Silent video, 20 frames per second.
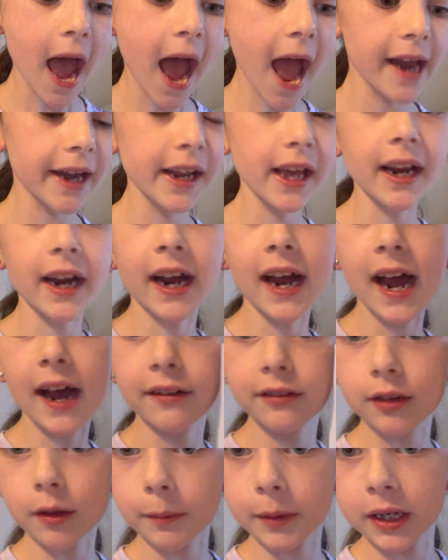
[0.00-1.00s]
And then I
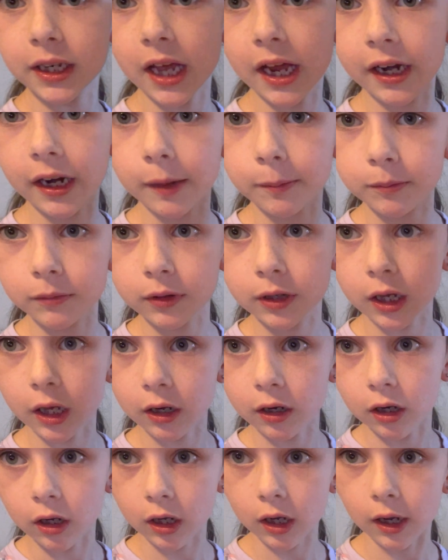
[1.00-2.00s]
have something that I'm
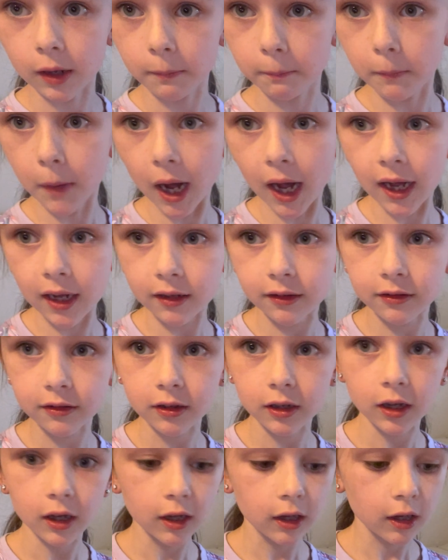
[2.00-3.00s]
gonna
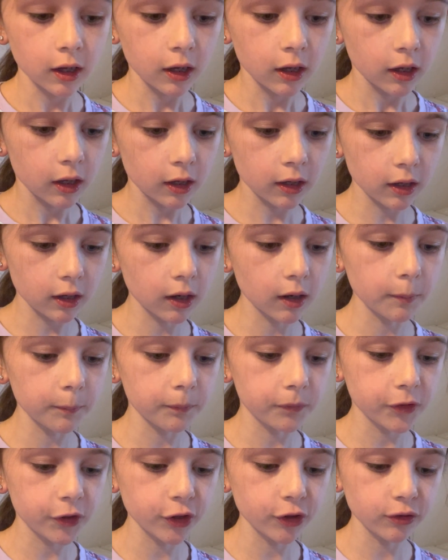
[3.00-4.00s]
unbox.
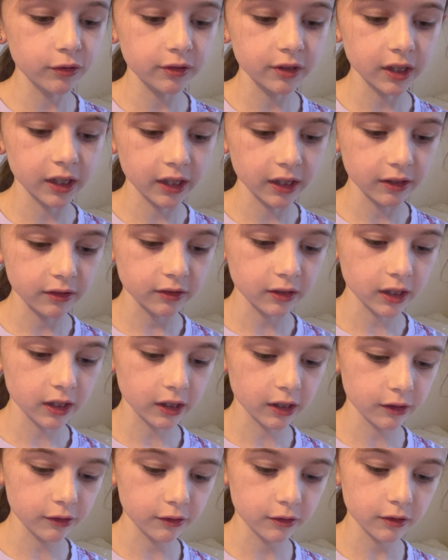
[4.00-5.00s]
Two things,
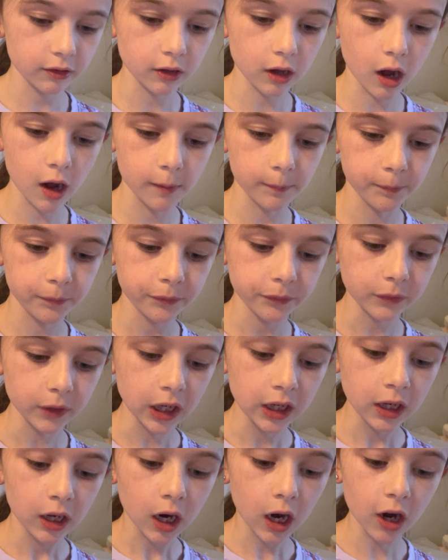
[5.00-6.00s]
and it's
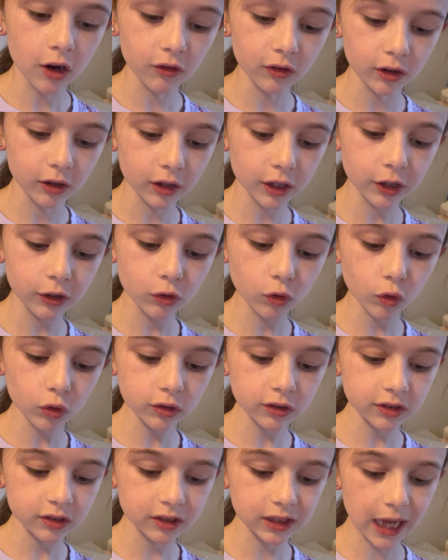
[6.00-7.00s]
a really cool
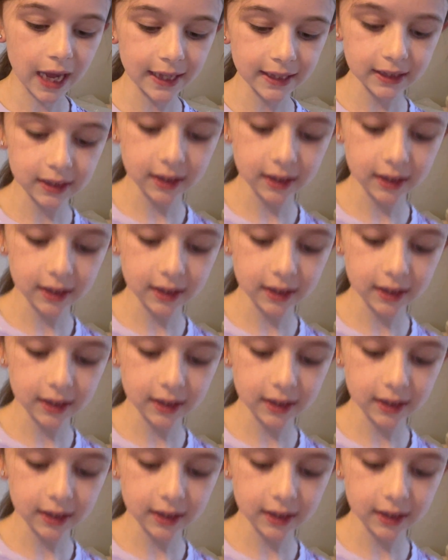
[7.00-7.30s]
set.